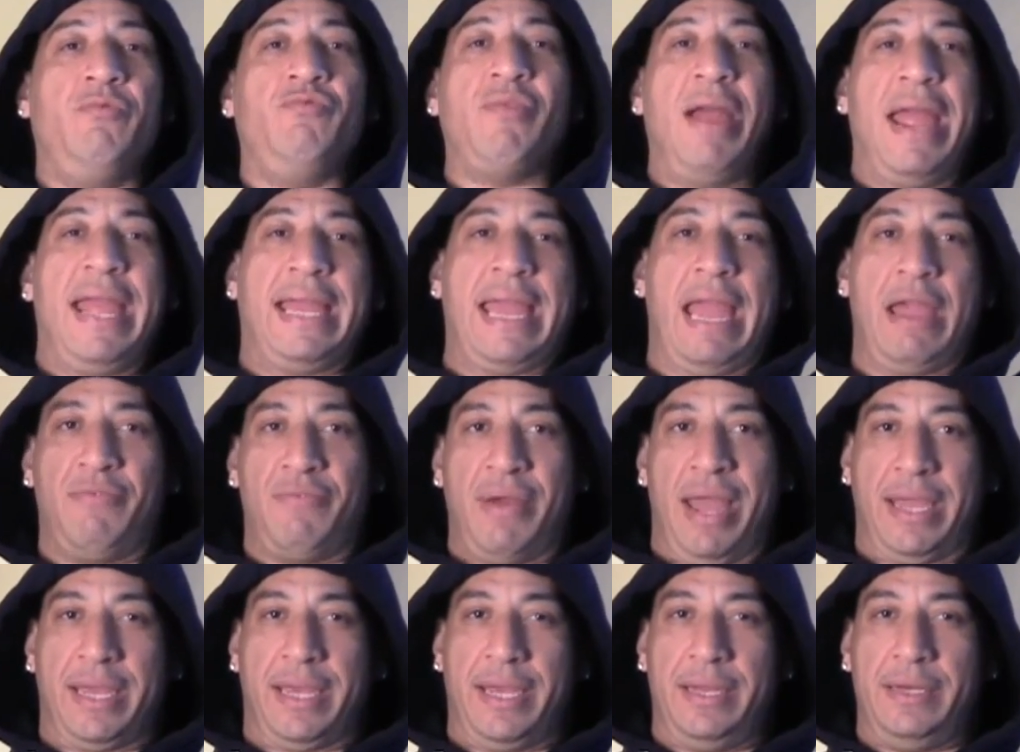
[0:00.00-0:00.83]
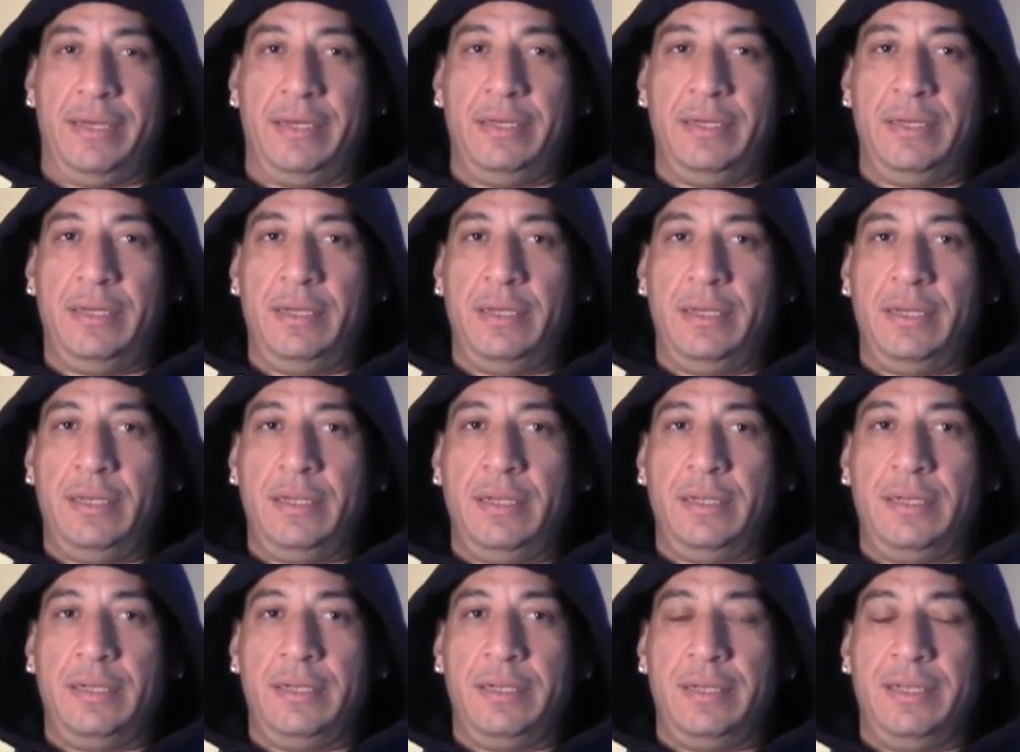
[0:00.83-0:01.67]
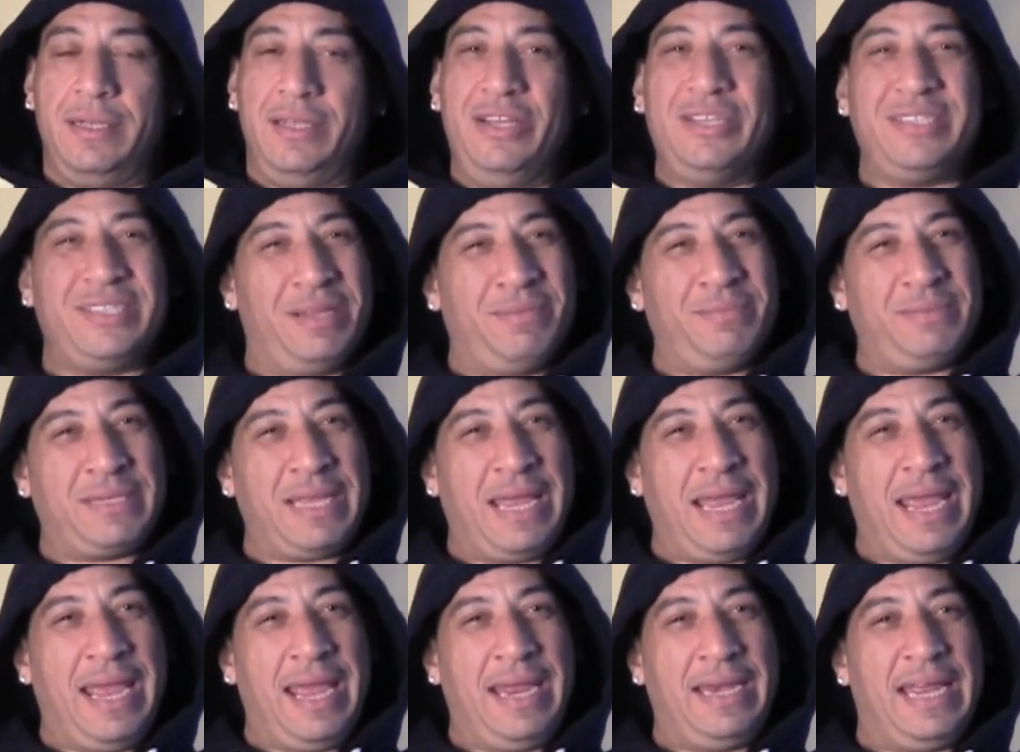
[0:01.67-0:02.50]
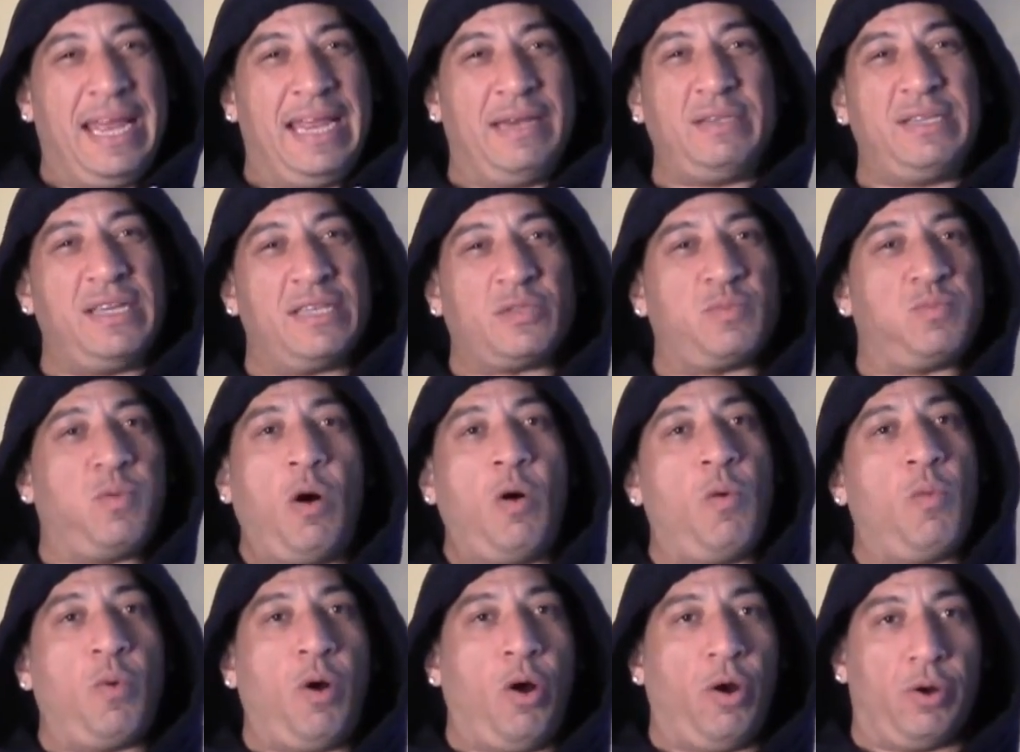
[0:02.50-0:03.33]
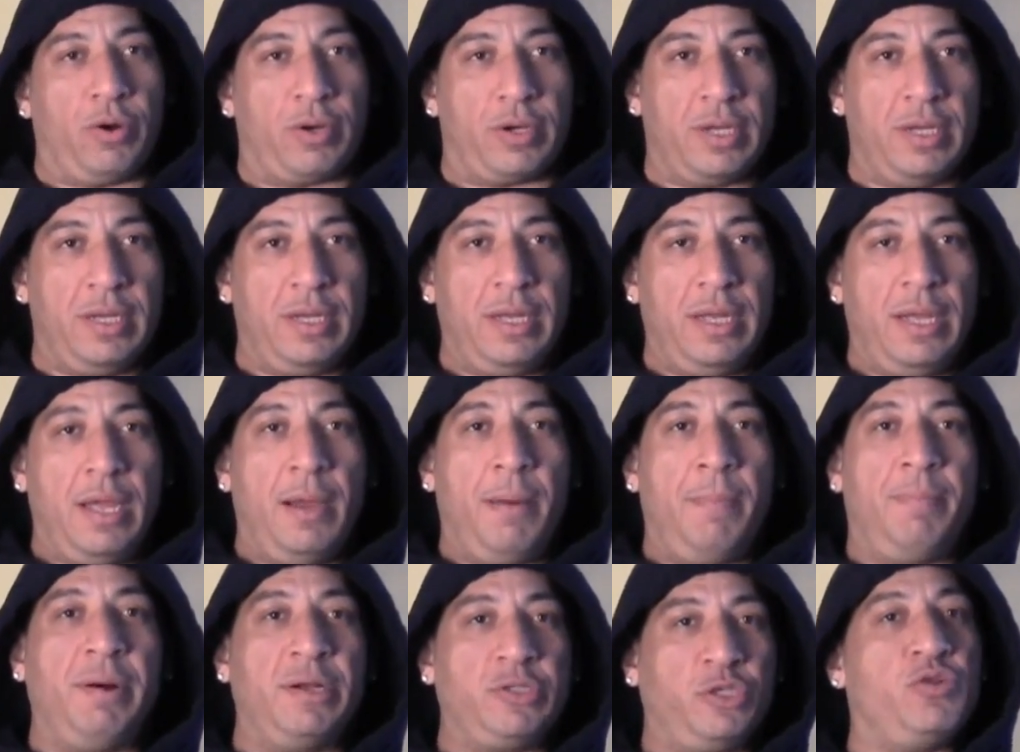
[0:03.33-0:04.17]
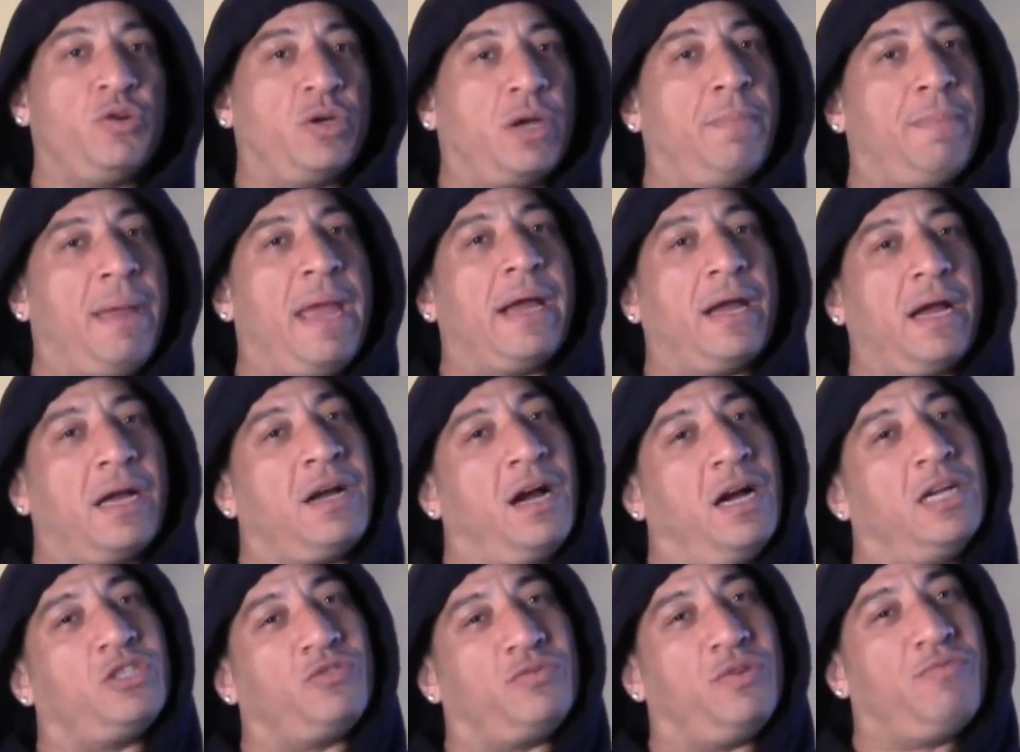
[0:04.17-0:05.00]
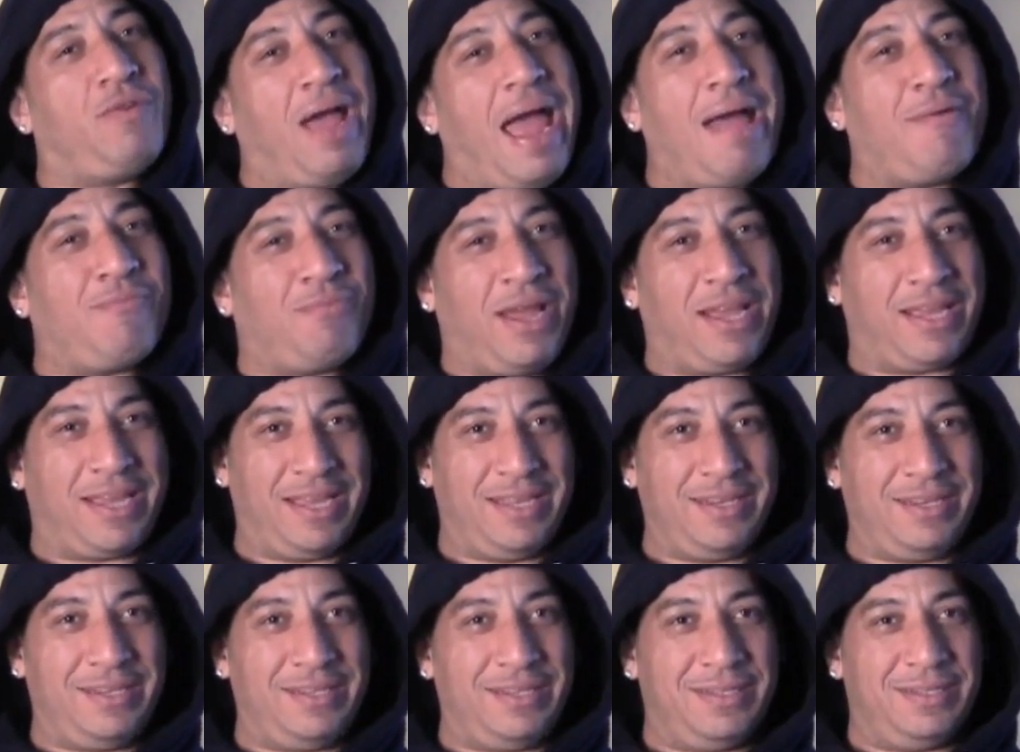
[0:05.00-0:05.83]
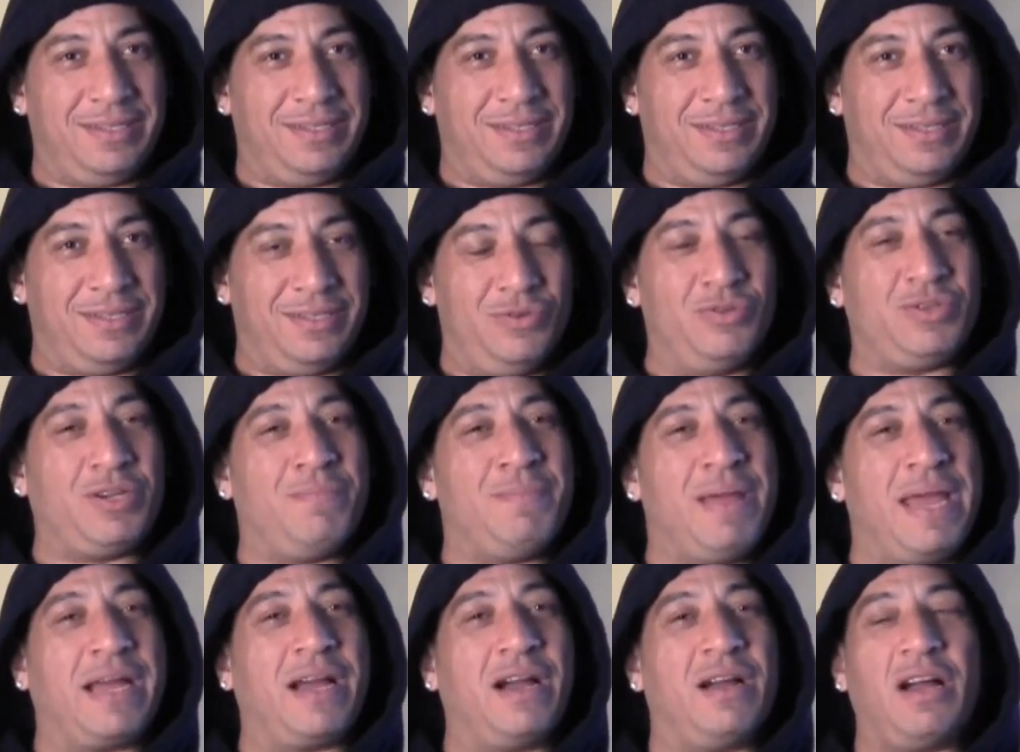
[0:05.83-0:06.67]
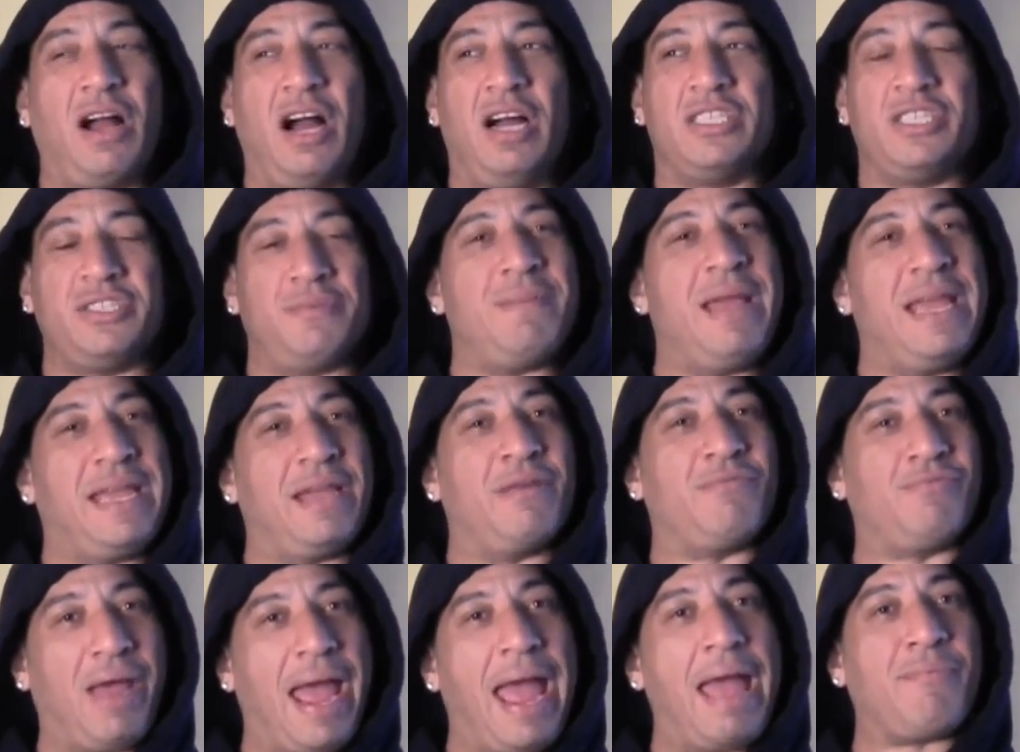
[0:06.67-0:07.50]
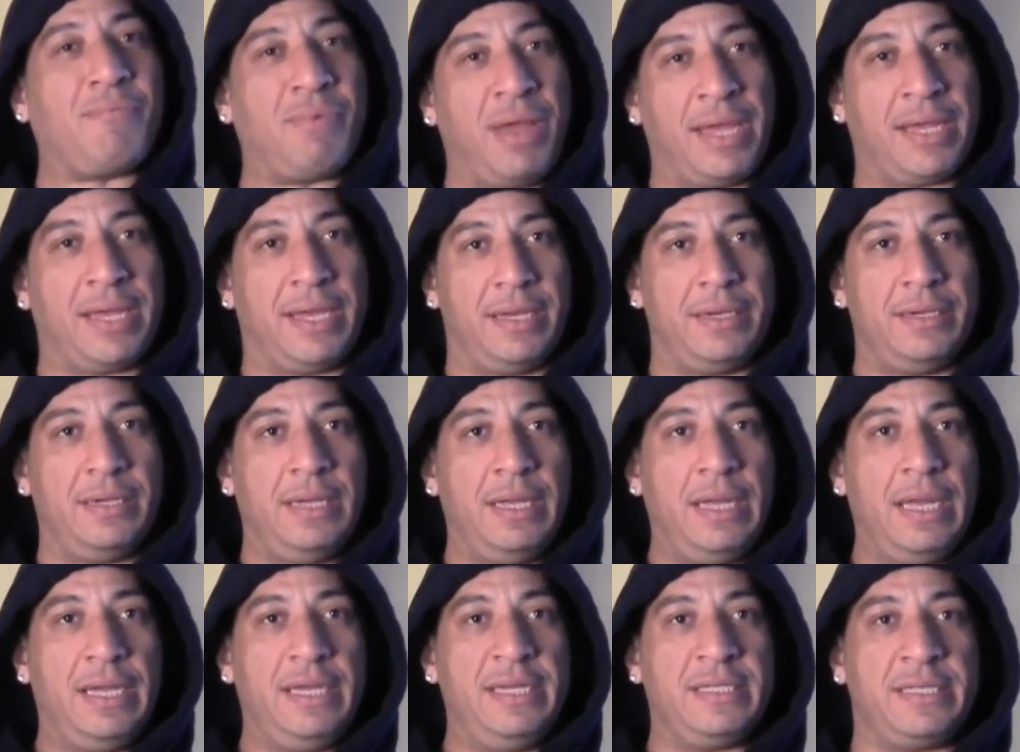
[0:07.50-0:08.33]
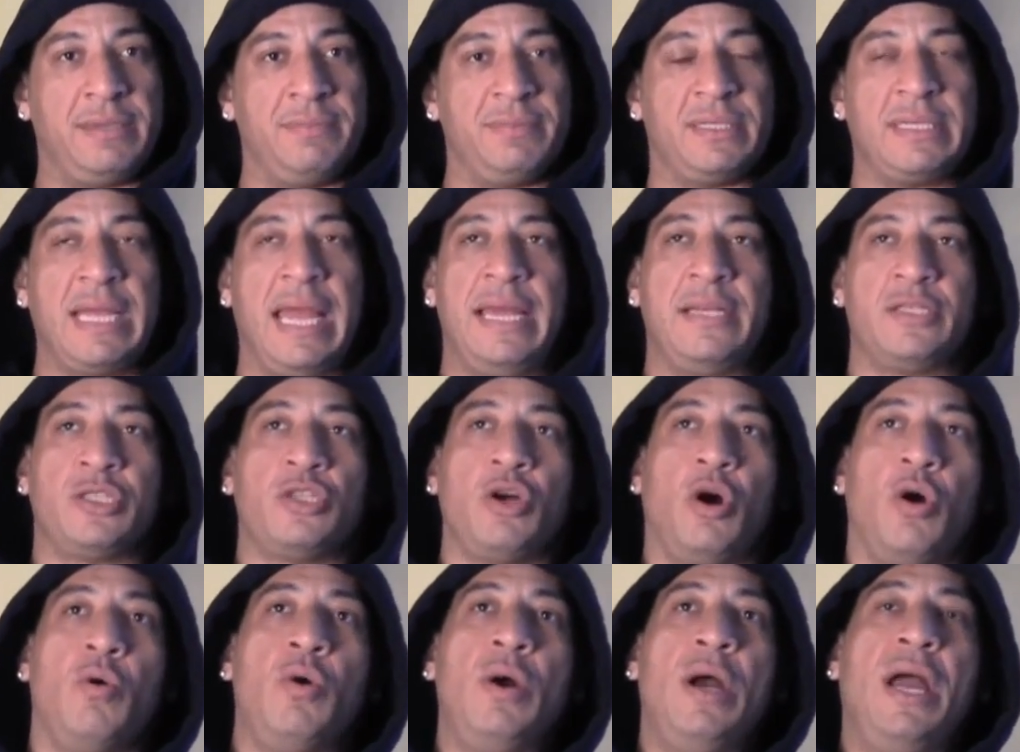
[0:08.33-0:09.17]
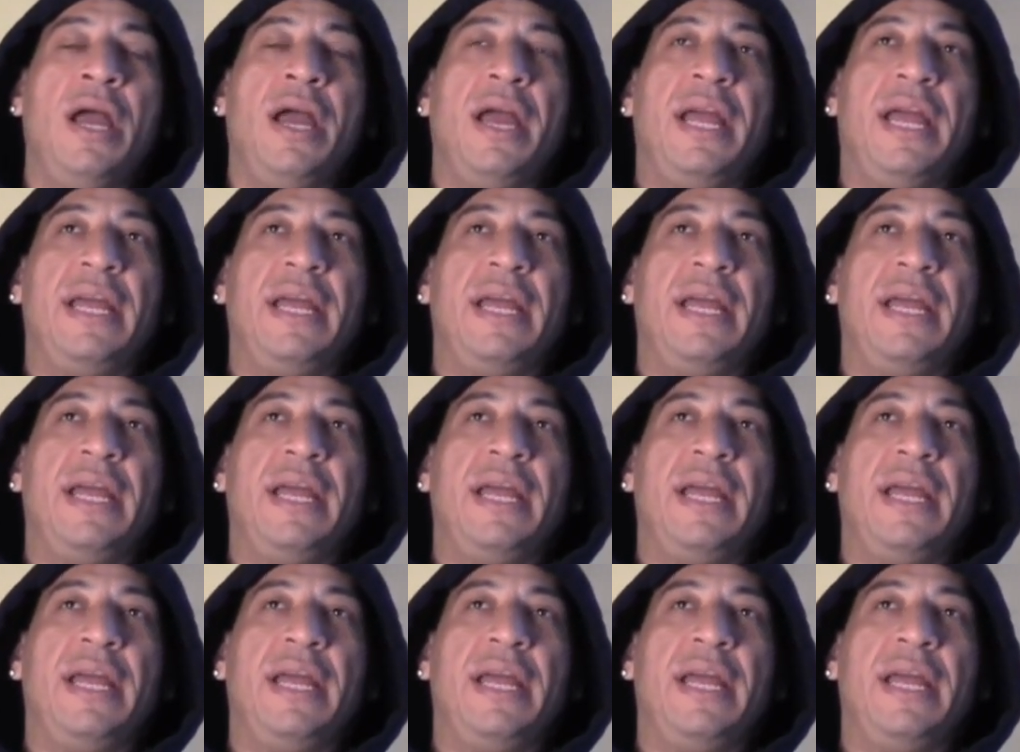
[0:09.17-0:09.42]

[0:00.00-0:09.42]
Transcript: reggae record. You see what I'm saying? Right. It just won't work. Right. But you can make a country rap record. Right. You can make a Jamaican rap record. You see what I'm saying? So